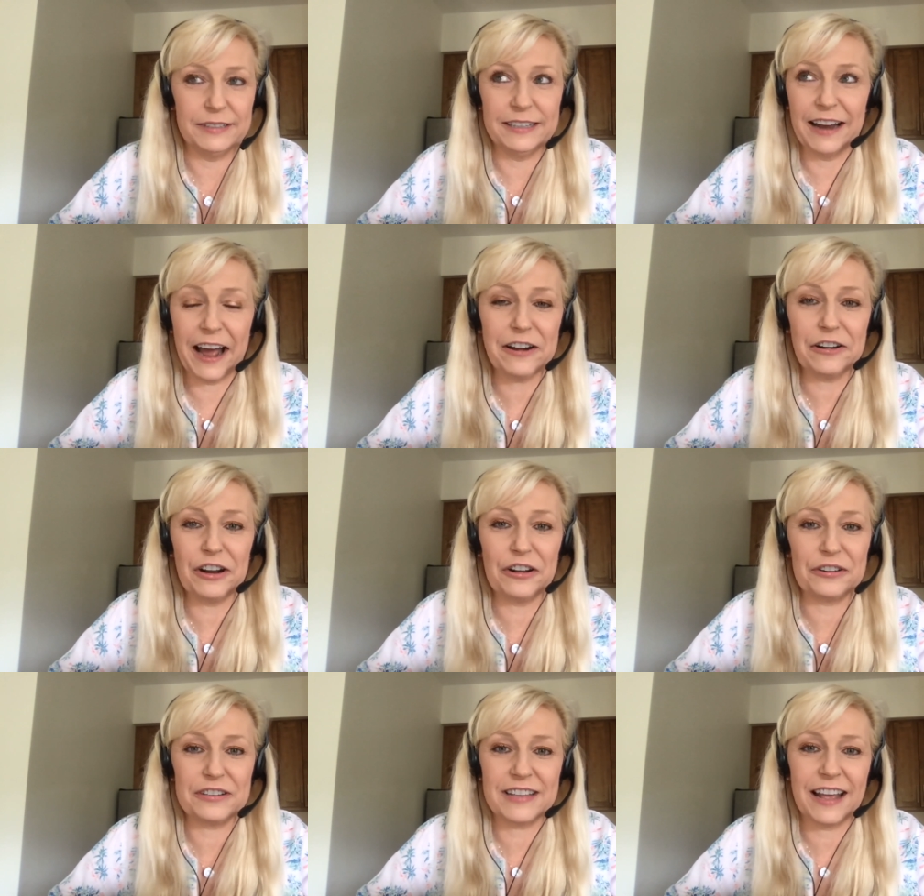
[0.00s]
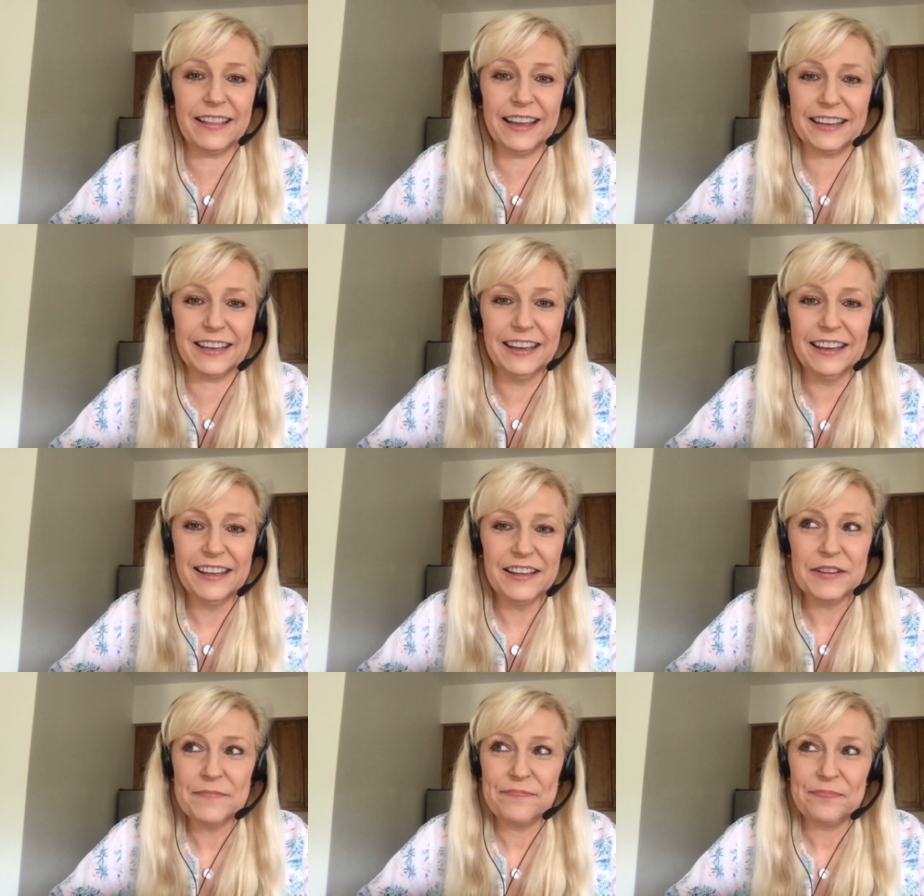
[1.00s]
I mean, I don't know. Does that like,
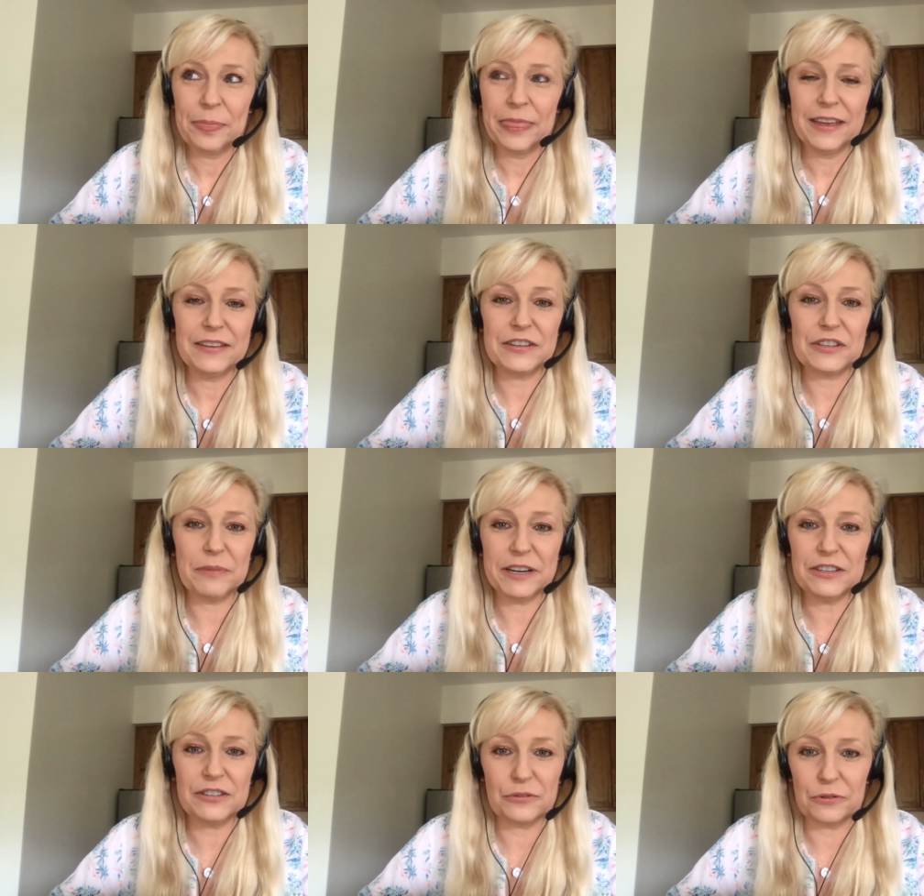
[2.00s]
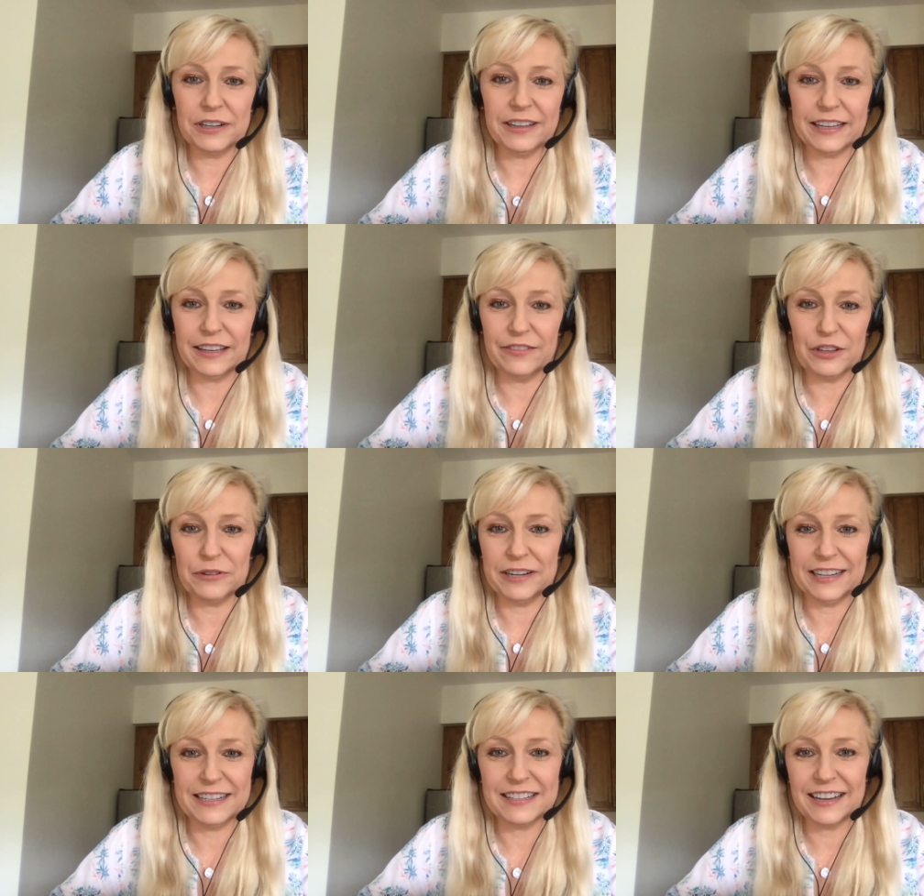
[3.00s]
does my story like give you
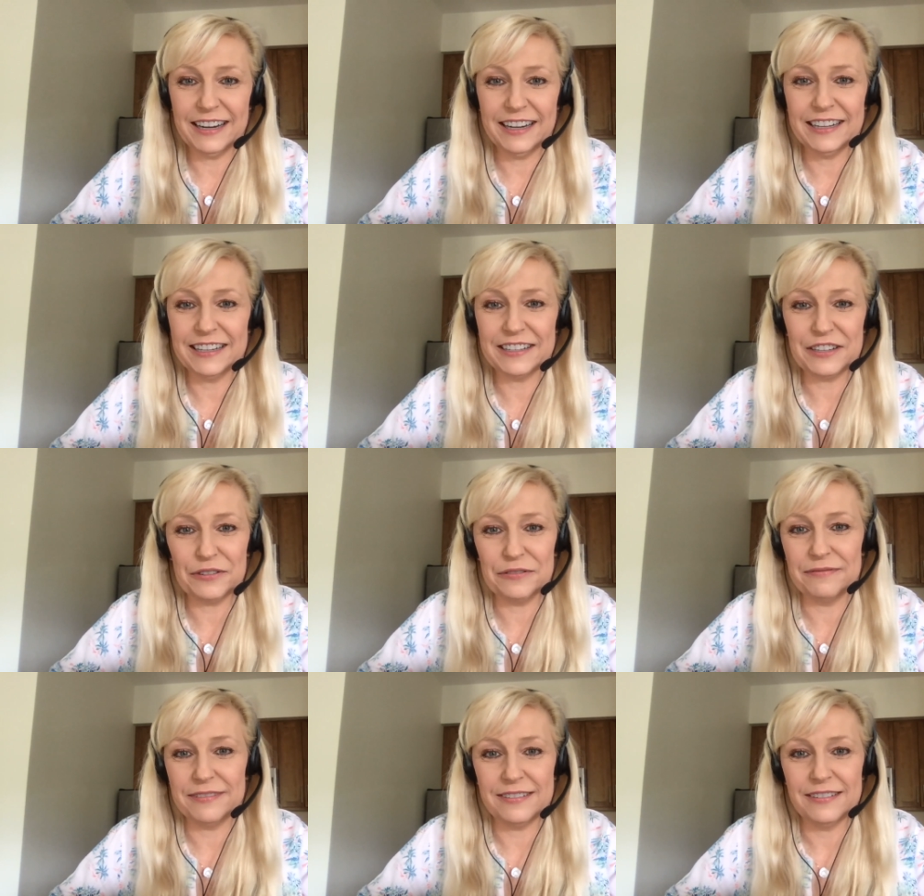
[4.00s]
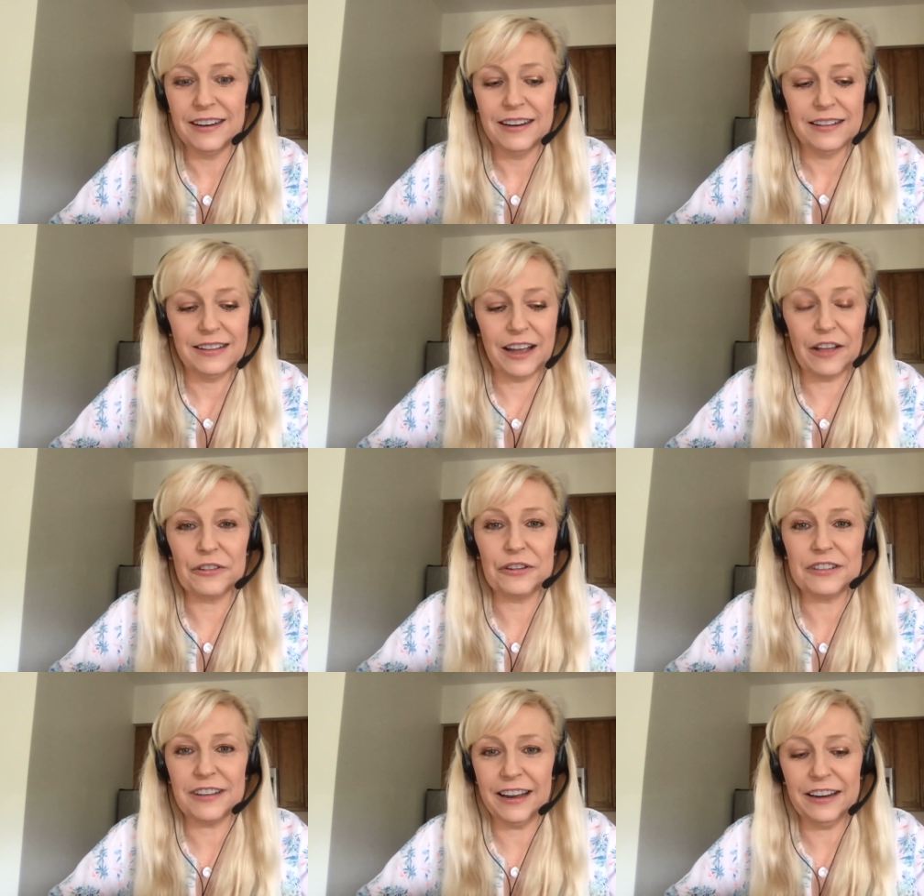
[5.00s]
any insight into the
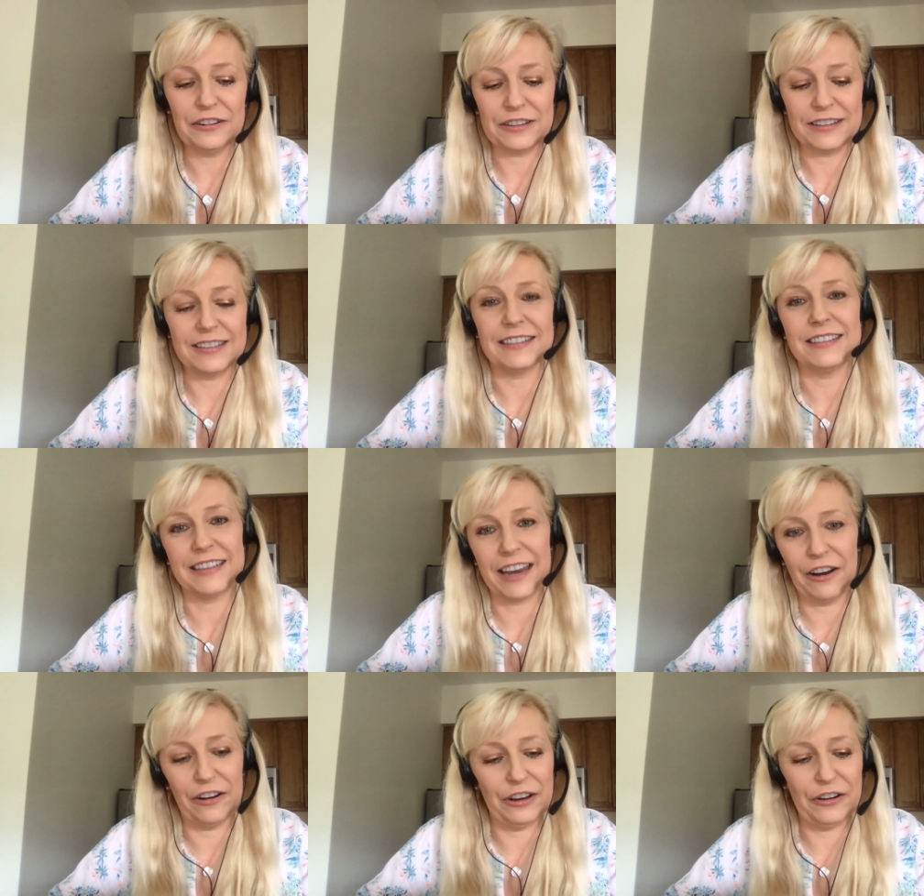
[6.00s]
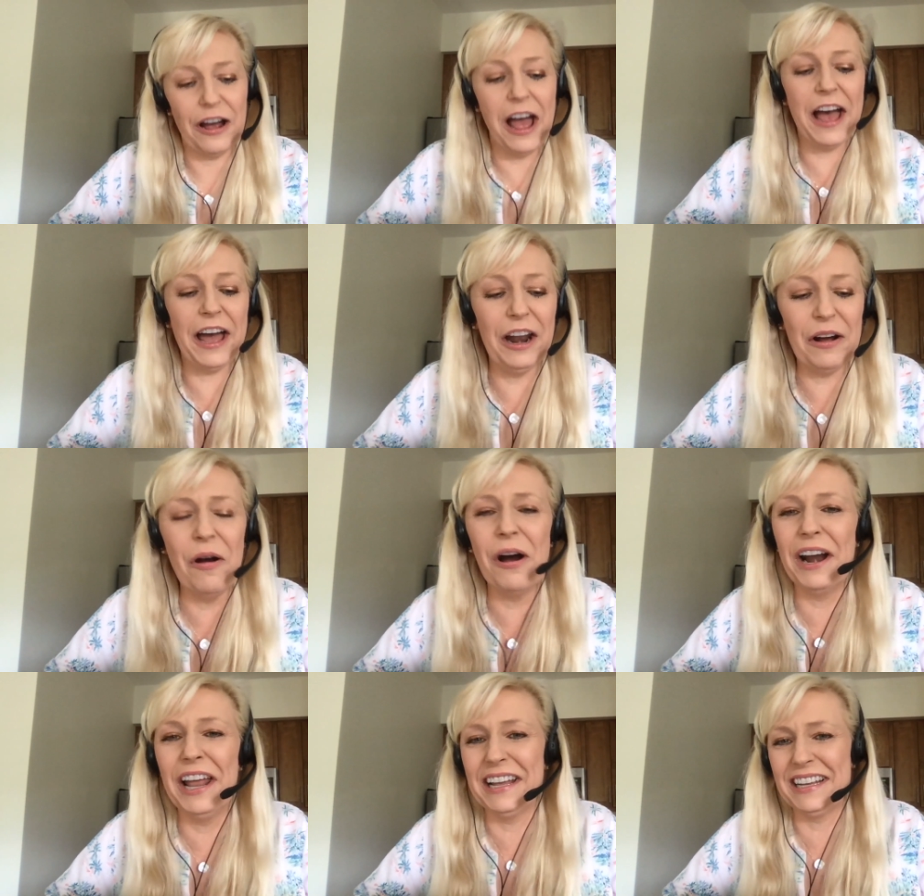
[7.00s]
other side, or does it scare you? I
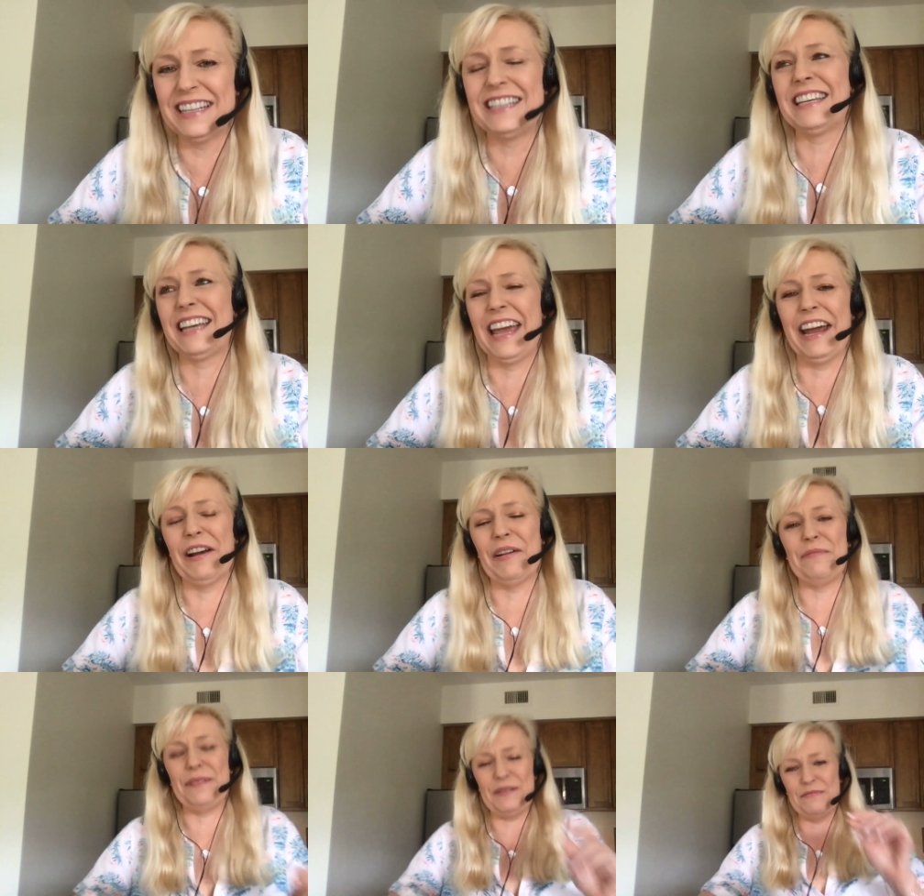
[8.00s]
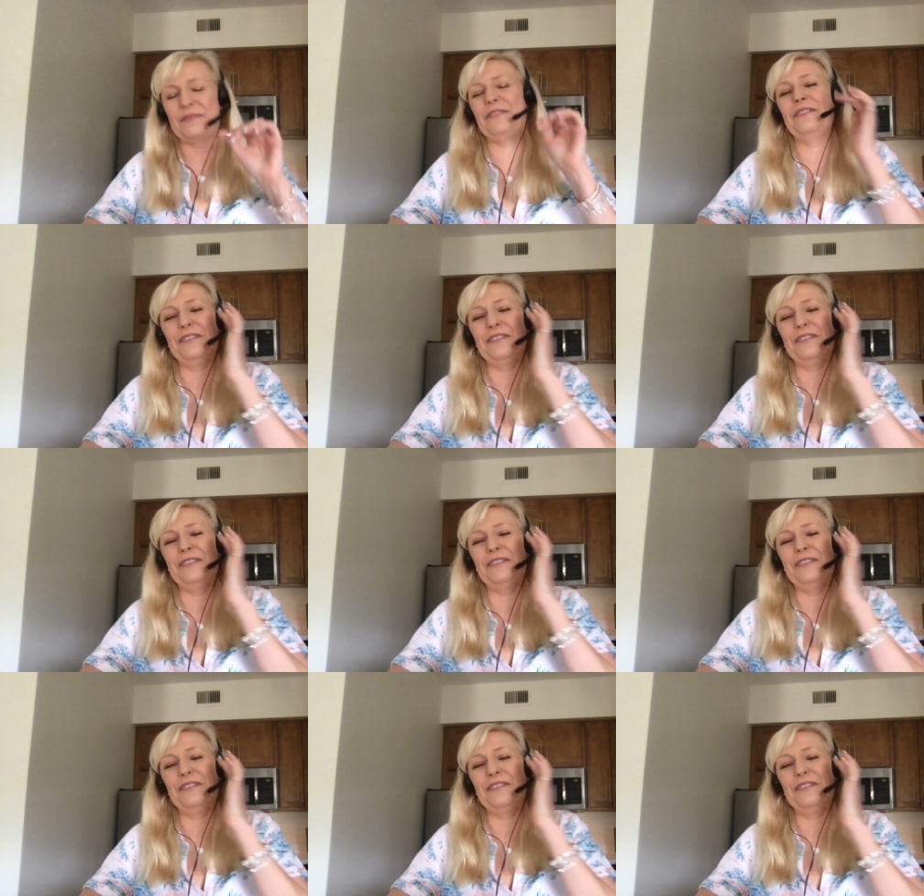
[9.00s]
don't want to scare you.